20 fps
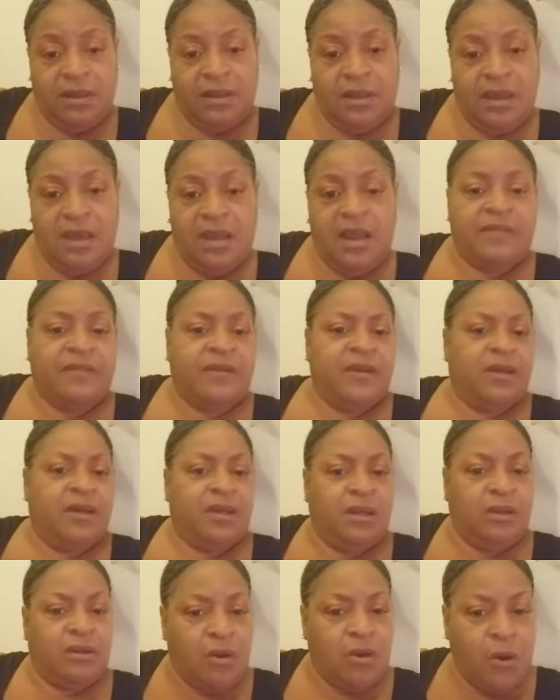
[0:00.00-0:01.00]
And I think you
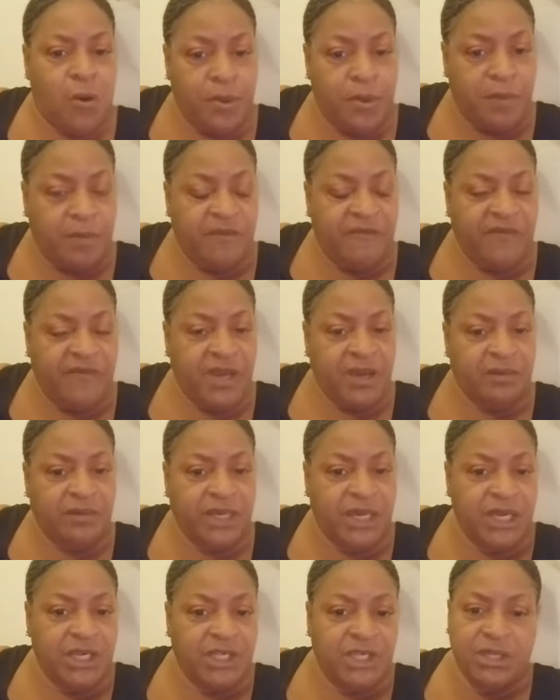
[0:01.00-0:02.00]
need to open up a
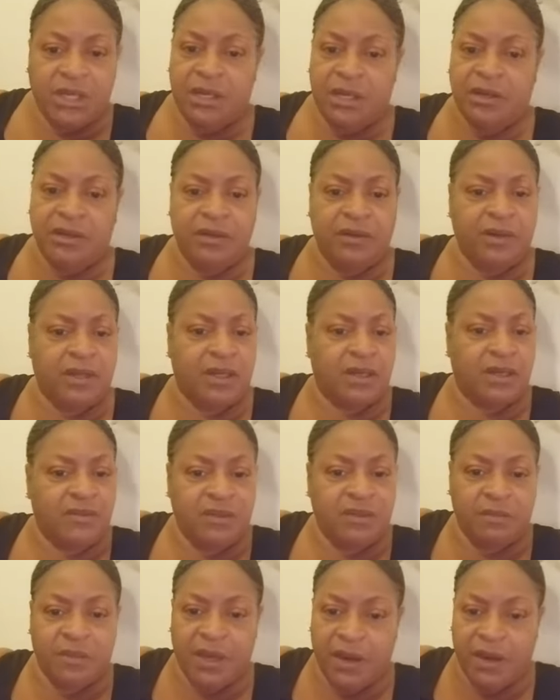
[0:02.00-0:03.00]
foundation. I know you give
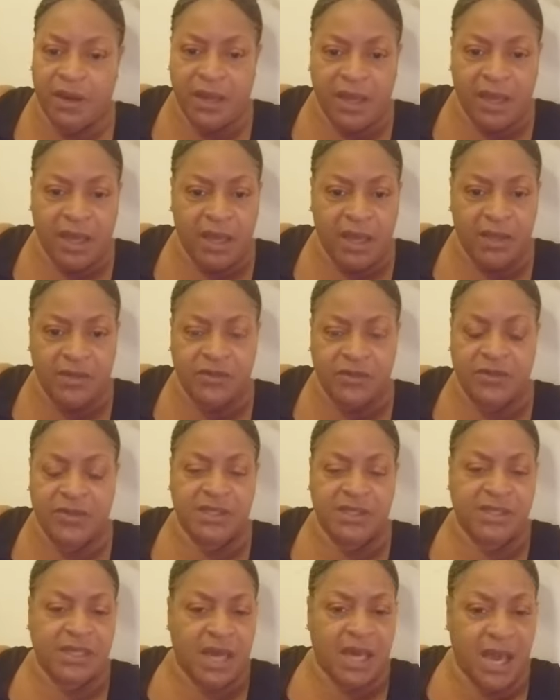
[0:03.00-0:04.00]
to American Cancer
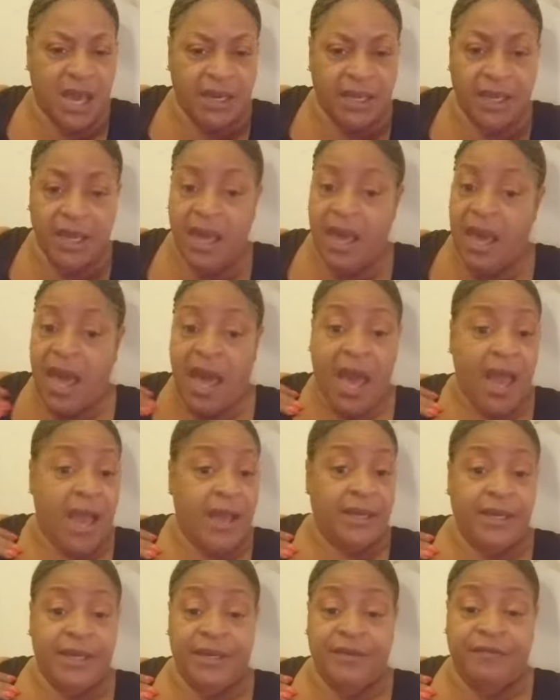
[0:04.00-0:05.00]
Society.
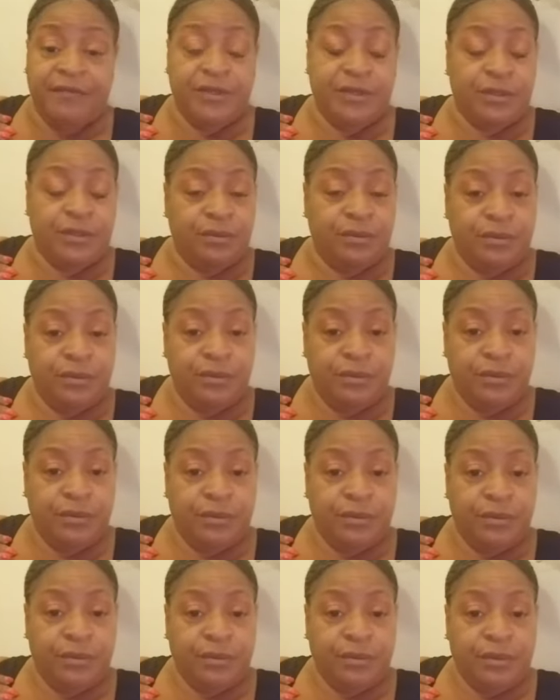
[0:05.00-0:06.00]
I give too.
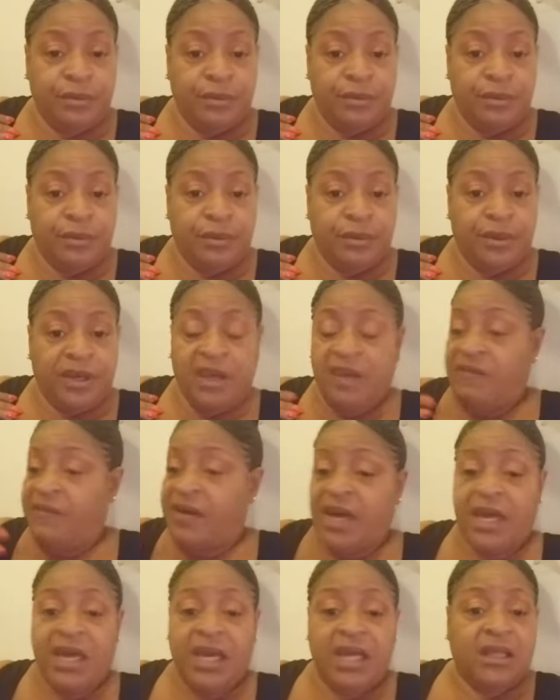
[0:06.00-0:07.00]
If
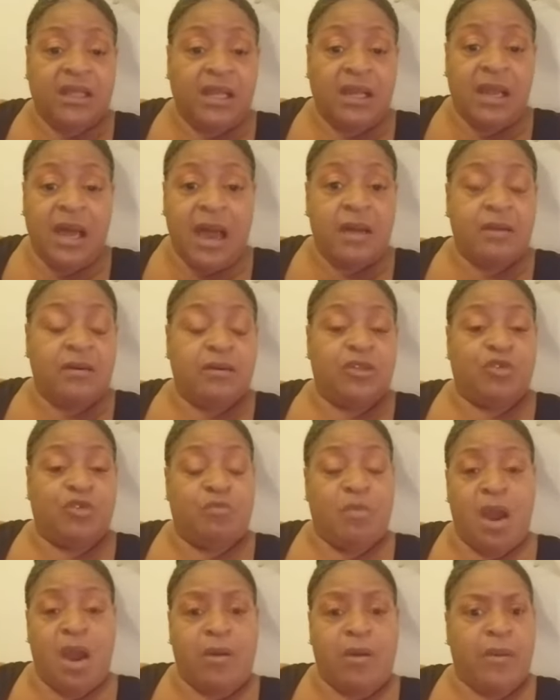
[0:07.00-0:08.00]
I hit the lotto
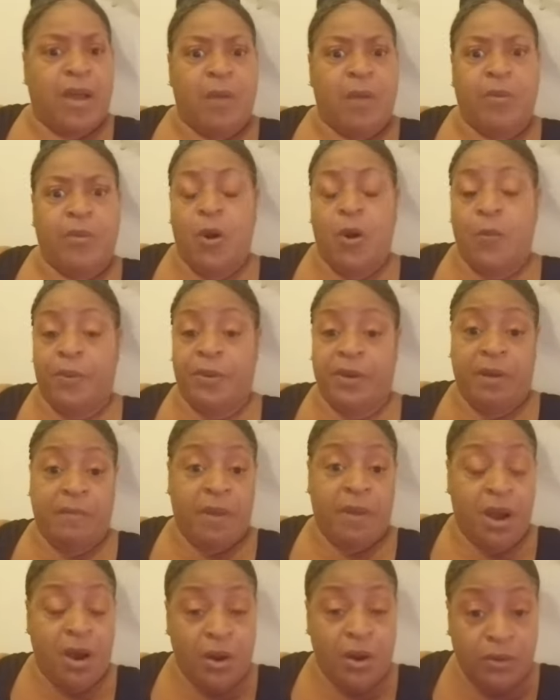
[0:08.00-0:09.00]
tomorrow, I will open up
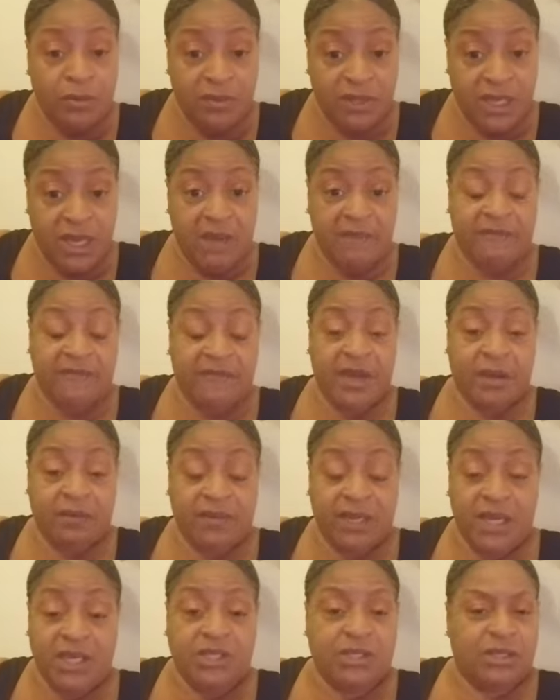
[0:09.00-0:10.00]
my own damn
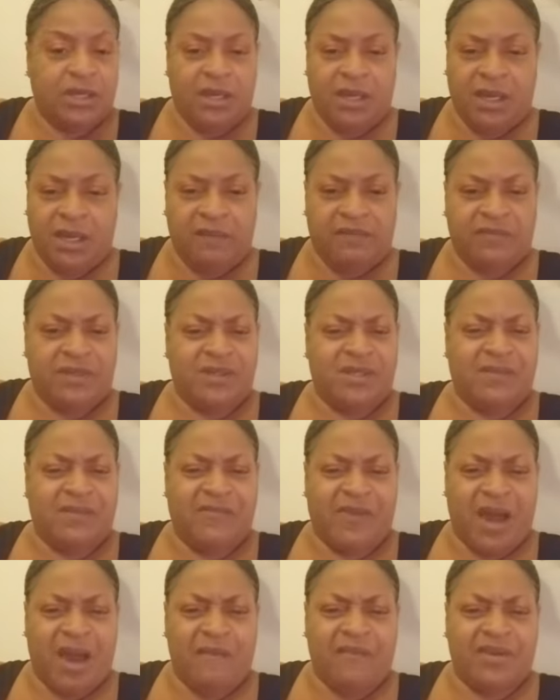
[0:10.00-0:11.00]
foundation and give to
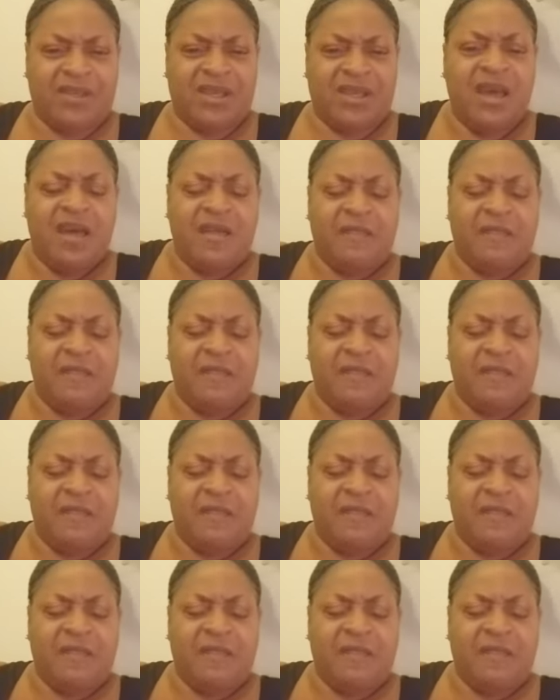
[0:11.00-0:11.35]
survivors.